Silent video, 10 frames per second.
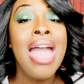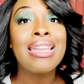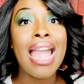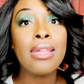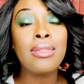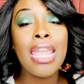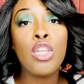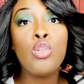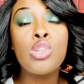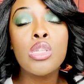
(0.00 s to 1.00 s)
Guys,
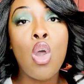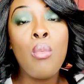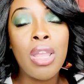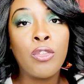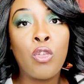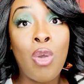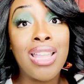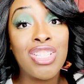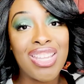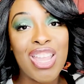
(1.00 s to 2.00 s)
thank you so much for
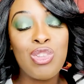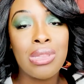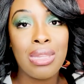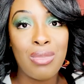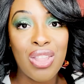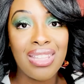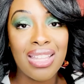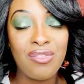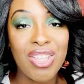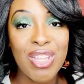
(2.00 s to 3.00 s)
watching, and you'll see me on the
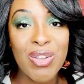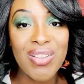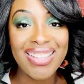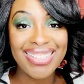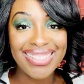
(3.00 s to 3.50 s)
next video.